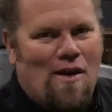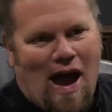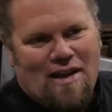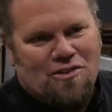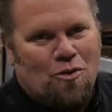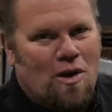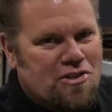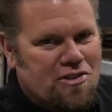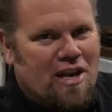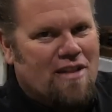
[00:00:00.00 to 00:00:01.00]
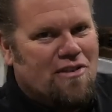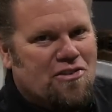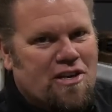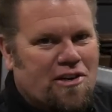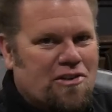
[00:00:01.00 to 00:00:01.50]
Ask the questions, get the
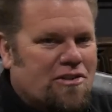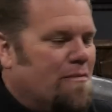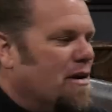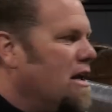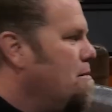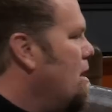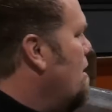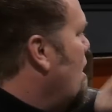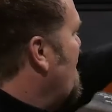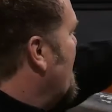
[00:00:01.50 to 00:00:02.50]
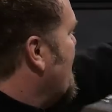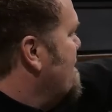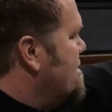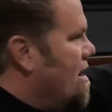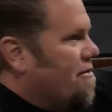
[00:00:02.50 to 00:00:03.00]
sticker, send me an email, all that kind
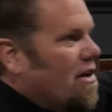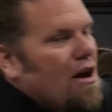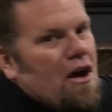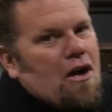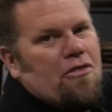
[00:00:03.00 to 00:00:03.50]
of stuff.